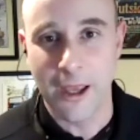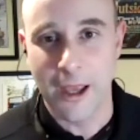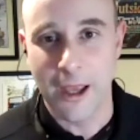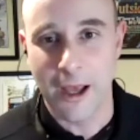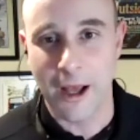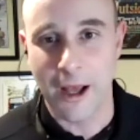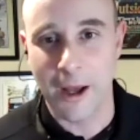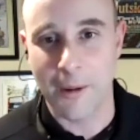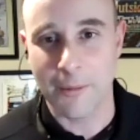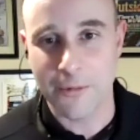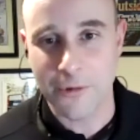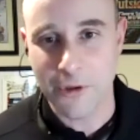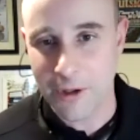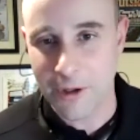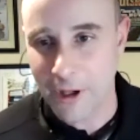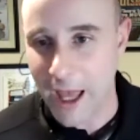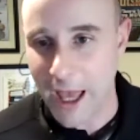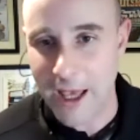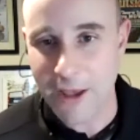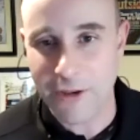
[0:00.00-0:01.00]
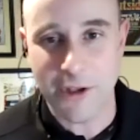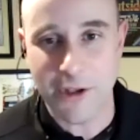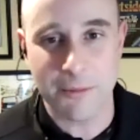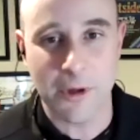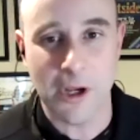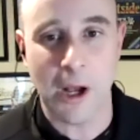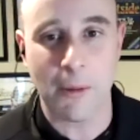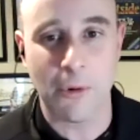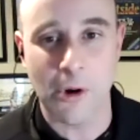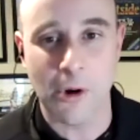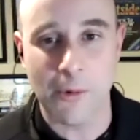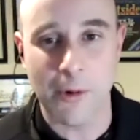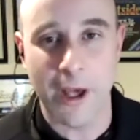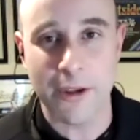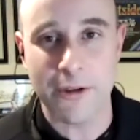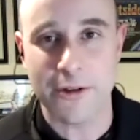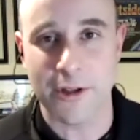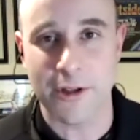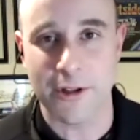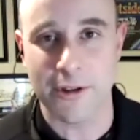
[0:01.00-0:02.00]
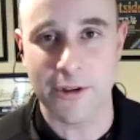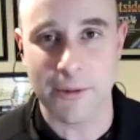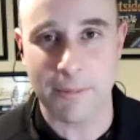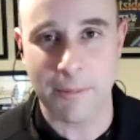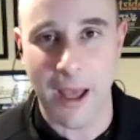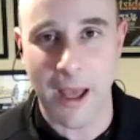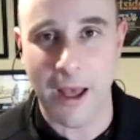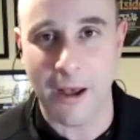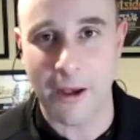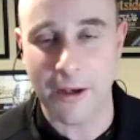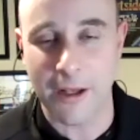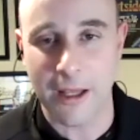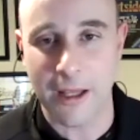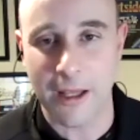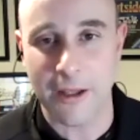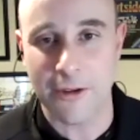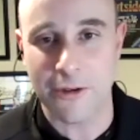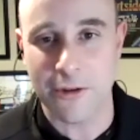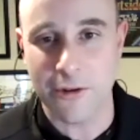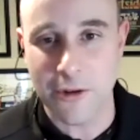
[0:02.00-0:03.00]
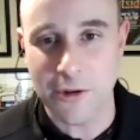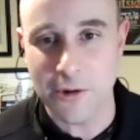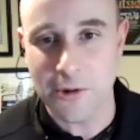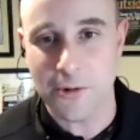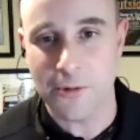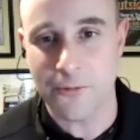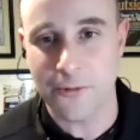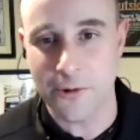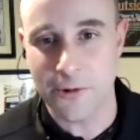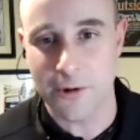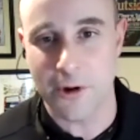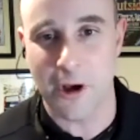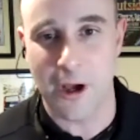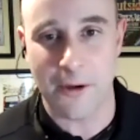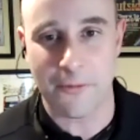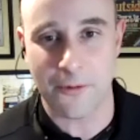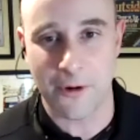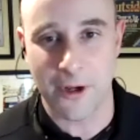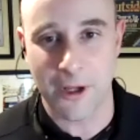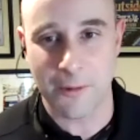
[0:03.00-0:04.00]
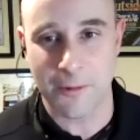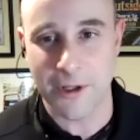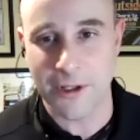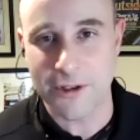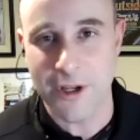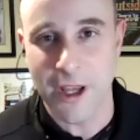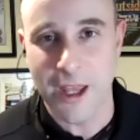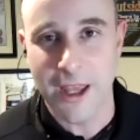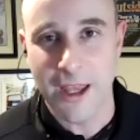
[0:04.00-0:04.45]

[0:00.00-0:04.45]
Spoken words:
to ask him a couple of questions about his new food offering, which